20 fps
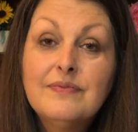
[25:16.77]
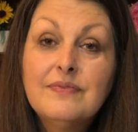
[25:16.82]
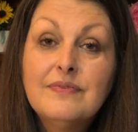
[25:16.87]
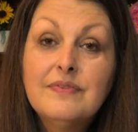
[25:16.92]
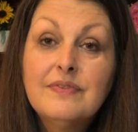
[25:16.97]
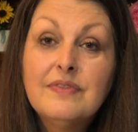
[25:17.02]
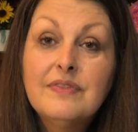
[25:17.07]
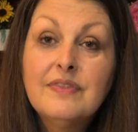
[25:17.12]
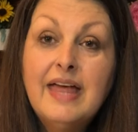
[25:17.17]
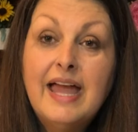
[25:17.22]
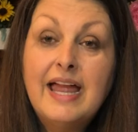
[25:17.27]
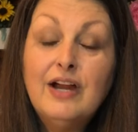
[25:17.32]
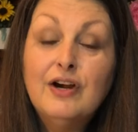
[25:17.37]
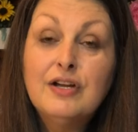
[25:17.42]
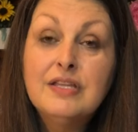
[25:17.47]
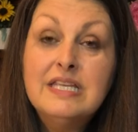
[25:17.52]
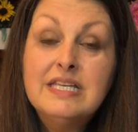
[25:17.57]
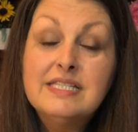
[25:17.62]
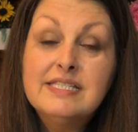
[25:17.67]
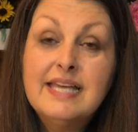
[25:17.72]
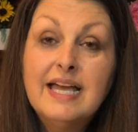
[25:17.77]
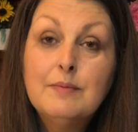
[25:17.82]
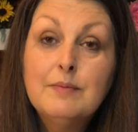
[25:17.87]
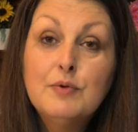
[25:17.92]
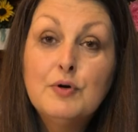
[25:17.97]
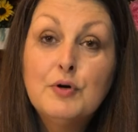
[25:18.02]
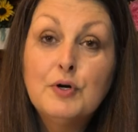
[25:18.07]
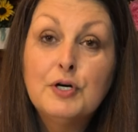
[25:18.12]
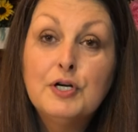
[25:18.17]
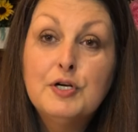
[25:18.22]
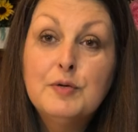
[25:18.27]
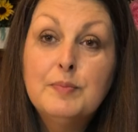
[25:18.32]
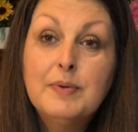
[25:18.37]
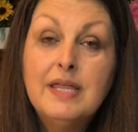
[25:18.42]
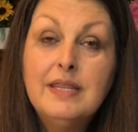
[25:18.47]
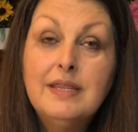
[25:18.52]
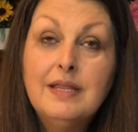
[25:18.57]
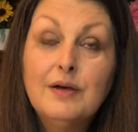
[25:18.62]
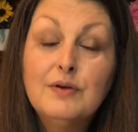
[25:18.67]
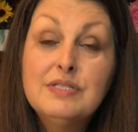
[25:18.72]
They are in the same group,
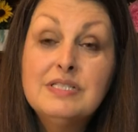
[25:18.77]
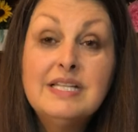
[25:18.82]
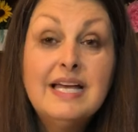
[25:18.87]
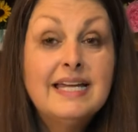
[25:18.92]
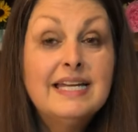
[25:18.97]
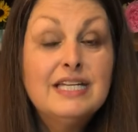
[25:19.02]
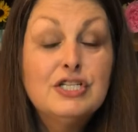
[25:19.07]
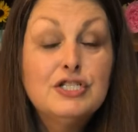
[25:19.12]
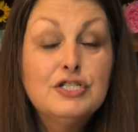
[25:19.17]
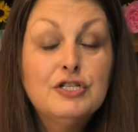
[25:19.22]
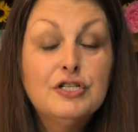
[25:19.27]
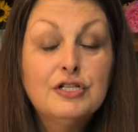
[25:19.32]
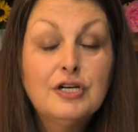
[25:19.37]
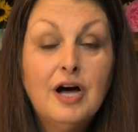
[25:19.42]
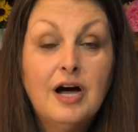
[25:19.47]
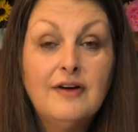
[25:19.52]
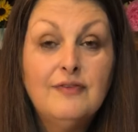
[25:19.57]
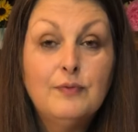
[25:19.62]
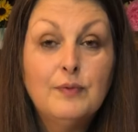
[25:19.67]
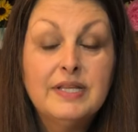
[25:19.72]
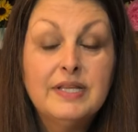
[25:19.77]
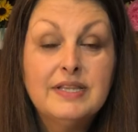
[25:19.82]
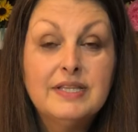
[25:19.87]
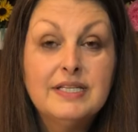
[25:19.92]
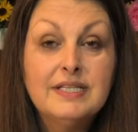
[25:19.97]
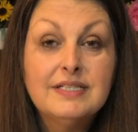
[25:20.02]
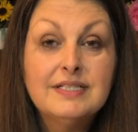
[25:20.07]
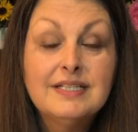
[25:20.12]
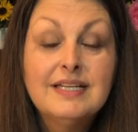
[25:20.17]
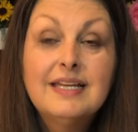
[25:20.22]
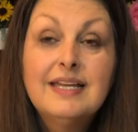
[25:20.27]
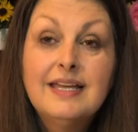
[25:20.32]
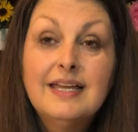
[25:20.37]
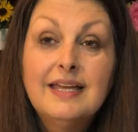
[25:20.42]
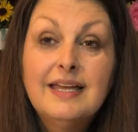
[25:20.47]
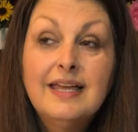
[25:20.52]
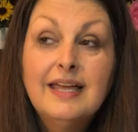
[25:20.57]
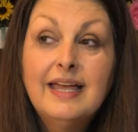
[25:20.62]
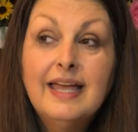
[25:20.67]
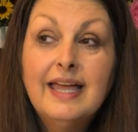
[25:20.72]
and those ladies took off with it.
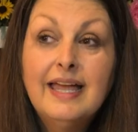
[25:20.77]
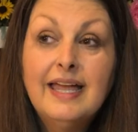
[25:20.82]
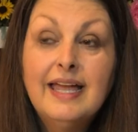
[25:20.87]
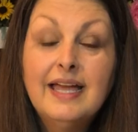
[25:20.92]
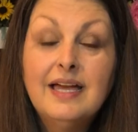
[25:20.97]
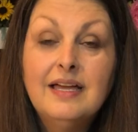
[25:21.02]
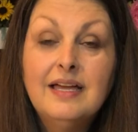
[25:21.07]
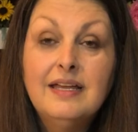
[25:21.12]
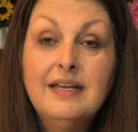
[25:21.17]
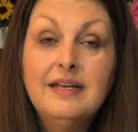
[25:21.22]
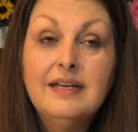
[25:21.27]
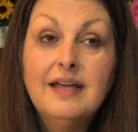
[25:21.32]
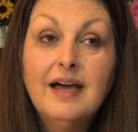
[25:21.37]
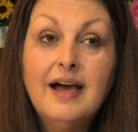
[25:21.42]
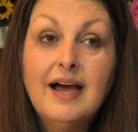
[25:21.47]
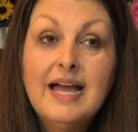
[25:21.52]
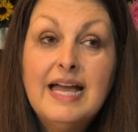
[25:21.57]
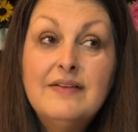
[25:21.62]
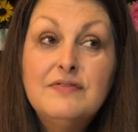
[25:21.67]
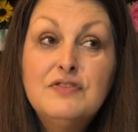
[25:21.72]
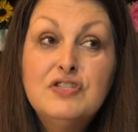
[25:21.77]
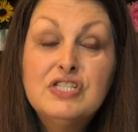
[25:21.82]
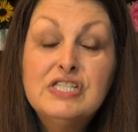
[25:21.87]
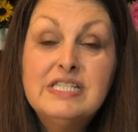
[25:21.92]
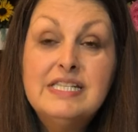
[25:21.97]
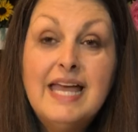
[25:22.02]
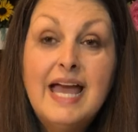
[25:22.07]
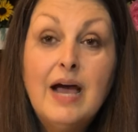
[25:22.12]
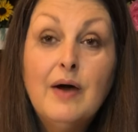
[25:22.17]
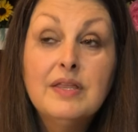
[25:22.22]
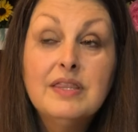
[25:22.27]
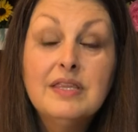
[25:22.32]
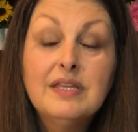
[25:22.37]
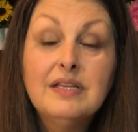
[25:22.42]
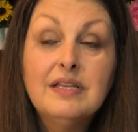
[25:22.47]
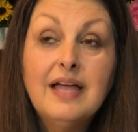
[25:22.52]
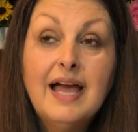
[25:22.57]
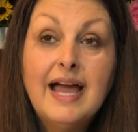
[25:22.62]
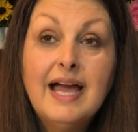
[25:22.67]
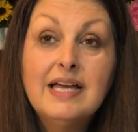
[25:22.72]
And I have just now in the
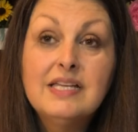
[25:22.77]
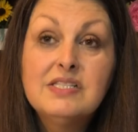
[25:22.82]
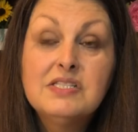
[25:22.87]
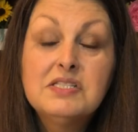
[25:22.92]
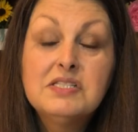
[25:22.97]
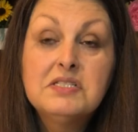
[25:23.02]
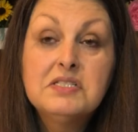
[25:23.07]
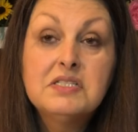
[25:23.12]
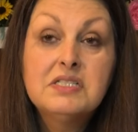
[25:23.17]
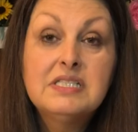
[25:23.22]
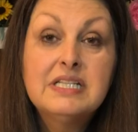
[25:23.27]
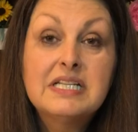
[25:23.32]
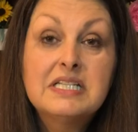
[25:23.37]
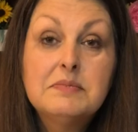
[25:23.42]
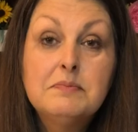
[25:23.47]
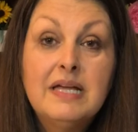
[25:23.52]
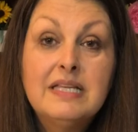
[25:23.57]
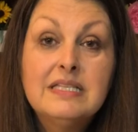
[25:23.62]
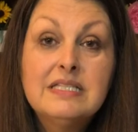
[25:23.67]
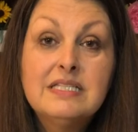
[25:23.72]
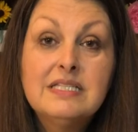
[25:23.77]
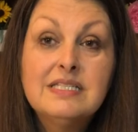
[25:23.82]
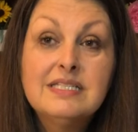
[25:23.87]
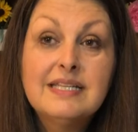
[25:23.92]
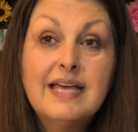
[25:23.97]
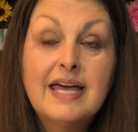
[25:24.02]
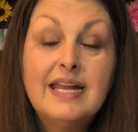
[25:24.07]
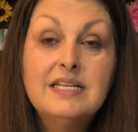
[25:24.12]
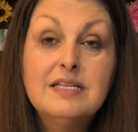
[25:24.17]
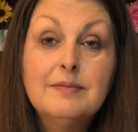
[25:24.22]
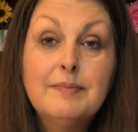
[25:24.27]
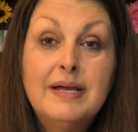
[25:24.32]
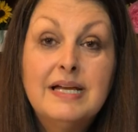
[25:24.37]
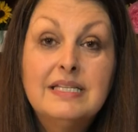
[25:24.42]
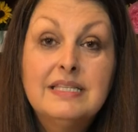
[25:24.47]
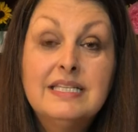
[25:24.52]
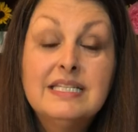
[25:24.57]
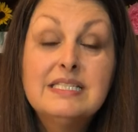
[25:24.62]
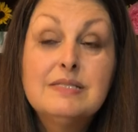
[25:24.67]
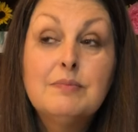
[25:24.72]
last 6 months decided to make
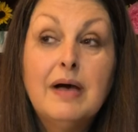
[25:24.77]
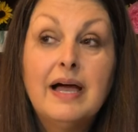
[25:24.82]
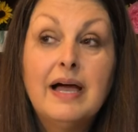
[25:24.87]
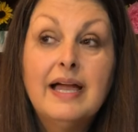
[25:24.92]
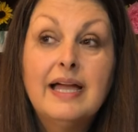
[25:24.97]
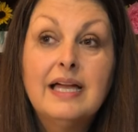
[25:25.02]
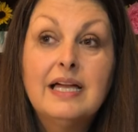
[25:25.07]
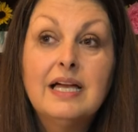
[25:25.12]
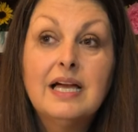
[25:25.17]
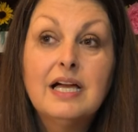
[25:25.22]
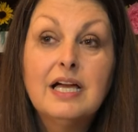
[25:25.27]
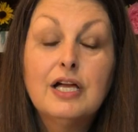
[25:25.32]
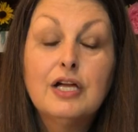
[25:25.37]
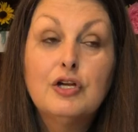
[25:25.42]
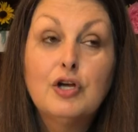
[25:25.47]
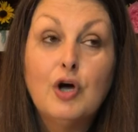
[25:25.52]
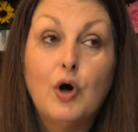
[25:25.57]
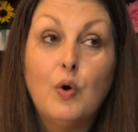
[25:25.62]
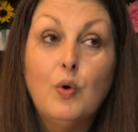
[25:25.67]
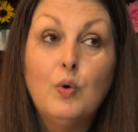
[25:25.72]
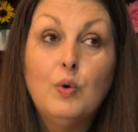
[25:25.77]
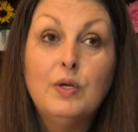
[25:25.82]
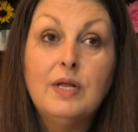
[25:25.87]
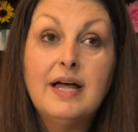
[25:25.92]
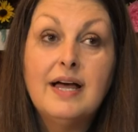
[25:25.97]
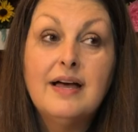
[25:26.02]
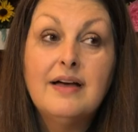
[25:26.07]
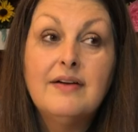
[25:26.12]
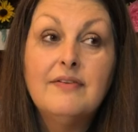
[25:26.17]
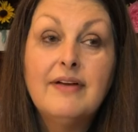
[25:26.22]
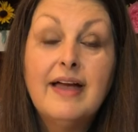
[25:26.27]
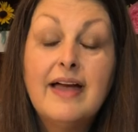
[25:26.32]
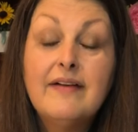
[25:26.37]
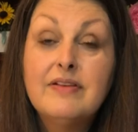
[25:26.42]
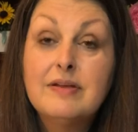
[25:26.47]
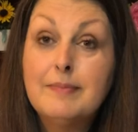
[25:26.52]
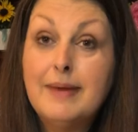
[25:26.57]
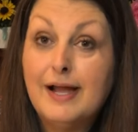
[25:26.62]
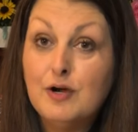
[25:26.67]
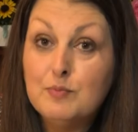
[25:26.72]
this my goal of
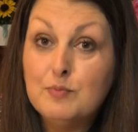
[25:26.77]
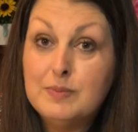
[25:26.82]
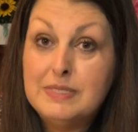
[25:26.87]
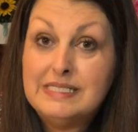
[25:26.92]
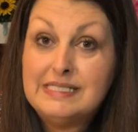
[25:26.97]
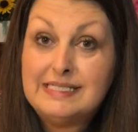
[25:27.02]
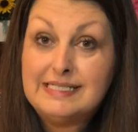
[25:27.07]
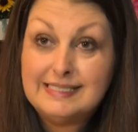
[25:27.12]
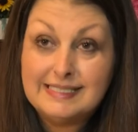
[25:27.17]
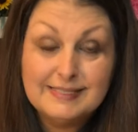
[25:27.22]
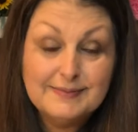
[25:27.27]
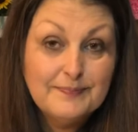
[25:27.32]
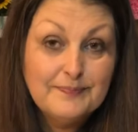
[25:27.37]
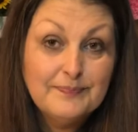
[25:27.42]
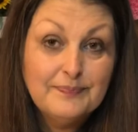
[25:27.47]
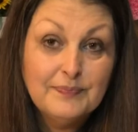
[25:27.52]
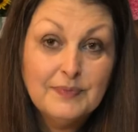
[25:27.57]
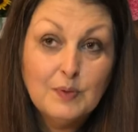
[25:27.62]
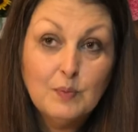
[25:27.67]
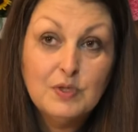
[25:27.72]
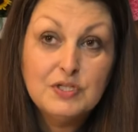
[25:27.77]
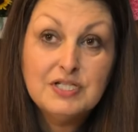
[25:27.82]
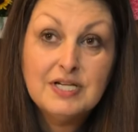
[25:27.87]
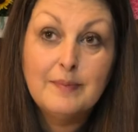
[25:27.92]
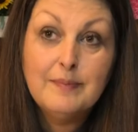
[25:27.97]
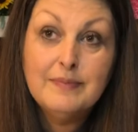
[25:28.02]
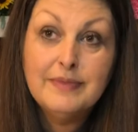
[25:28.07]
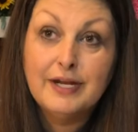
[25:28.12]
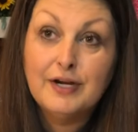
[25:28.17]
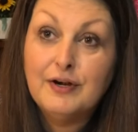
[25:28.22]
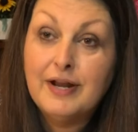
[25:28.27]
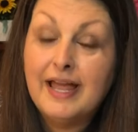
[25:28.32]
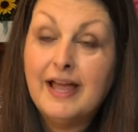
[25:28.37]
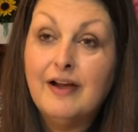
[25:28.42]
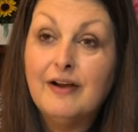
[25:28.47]
having my own business, which I'm there now.